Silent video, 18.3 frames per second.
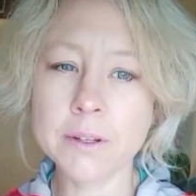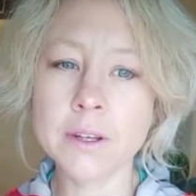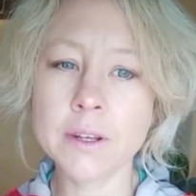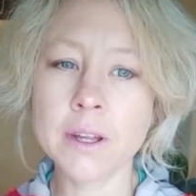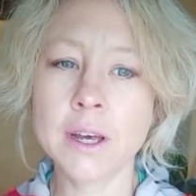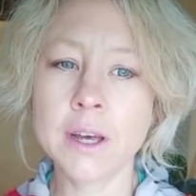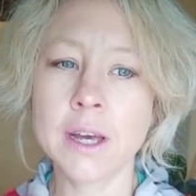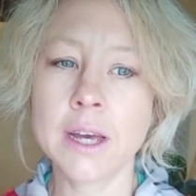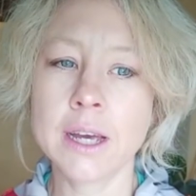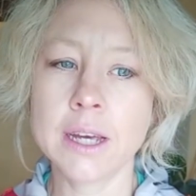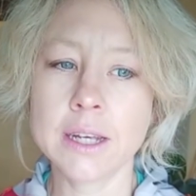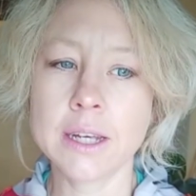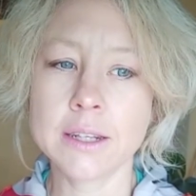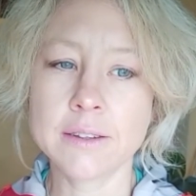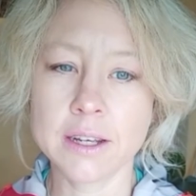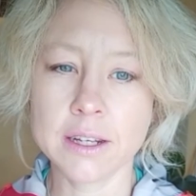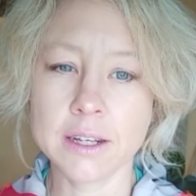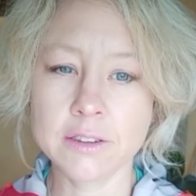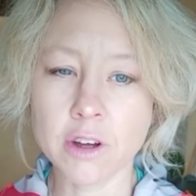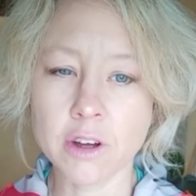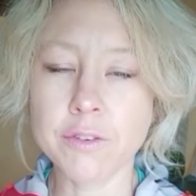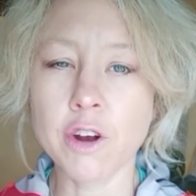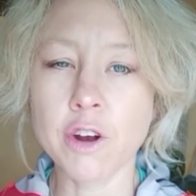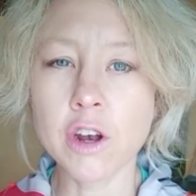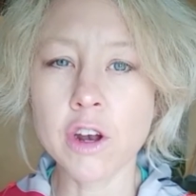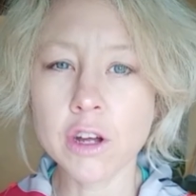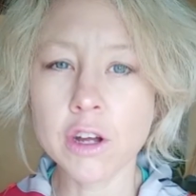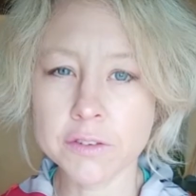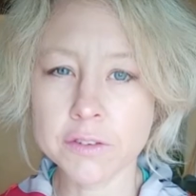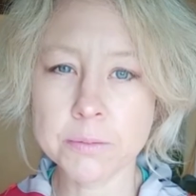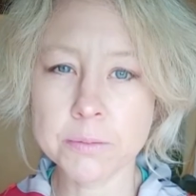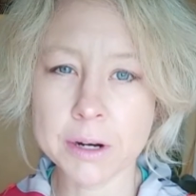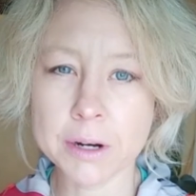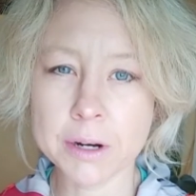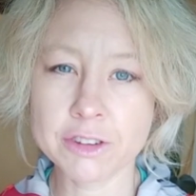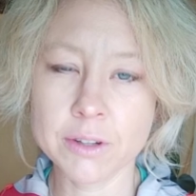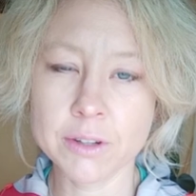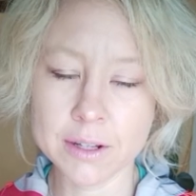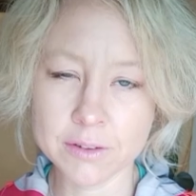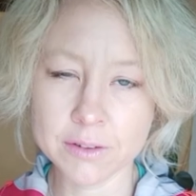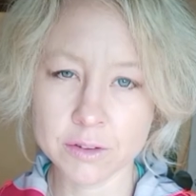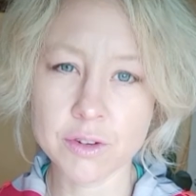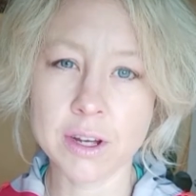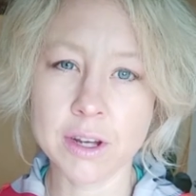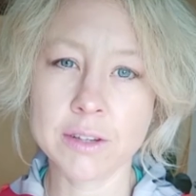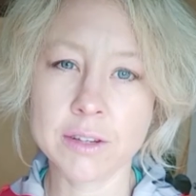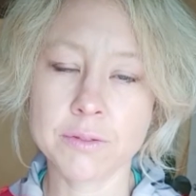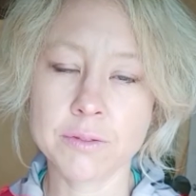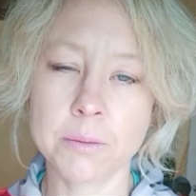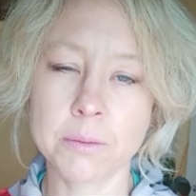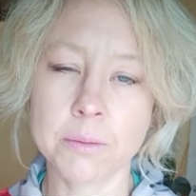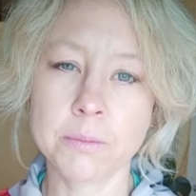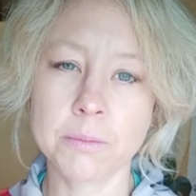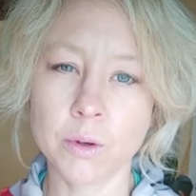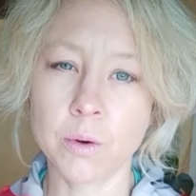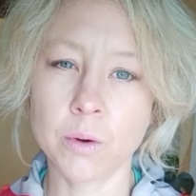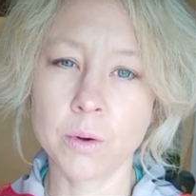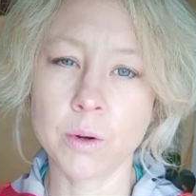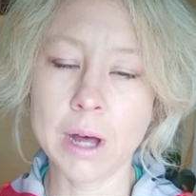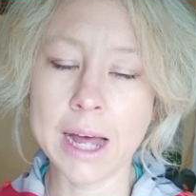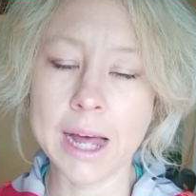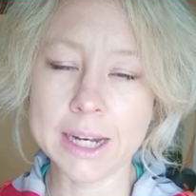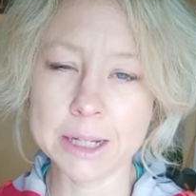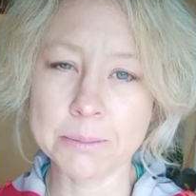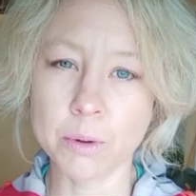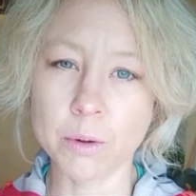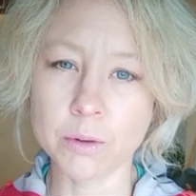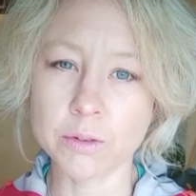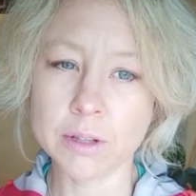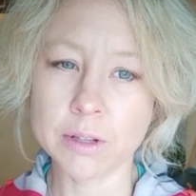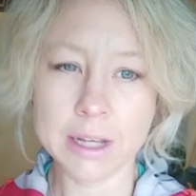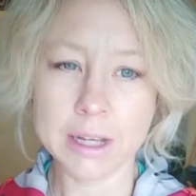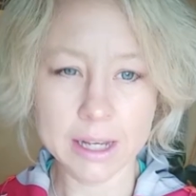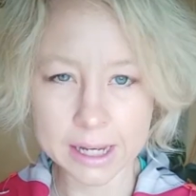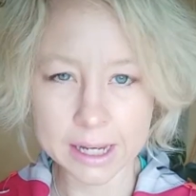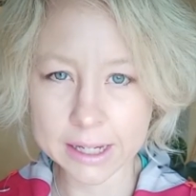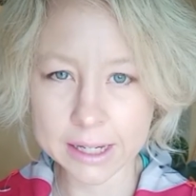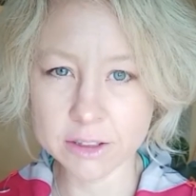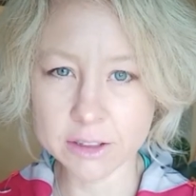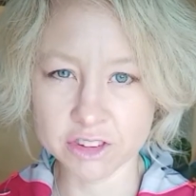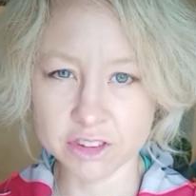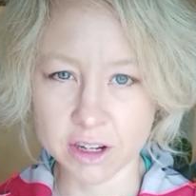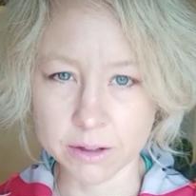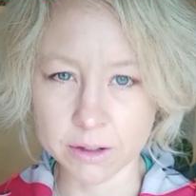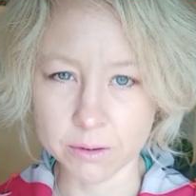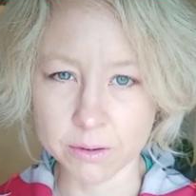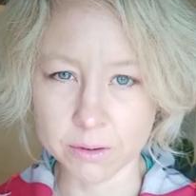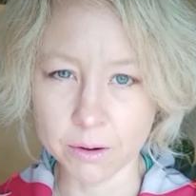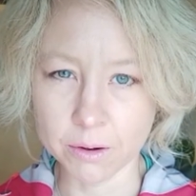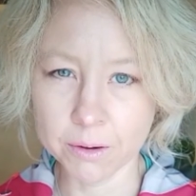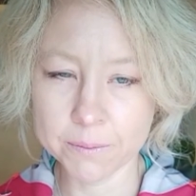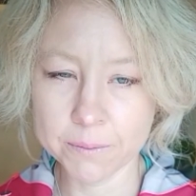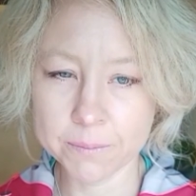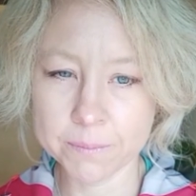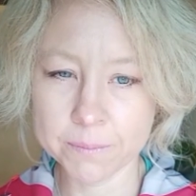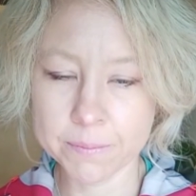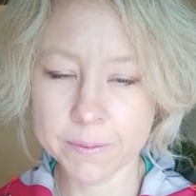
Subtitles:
happen. It takes off a lot of pressure and stress from your animals in general.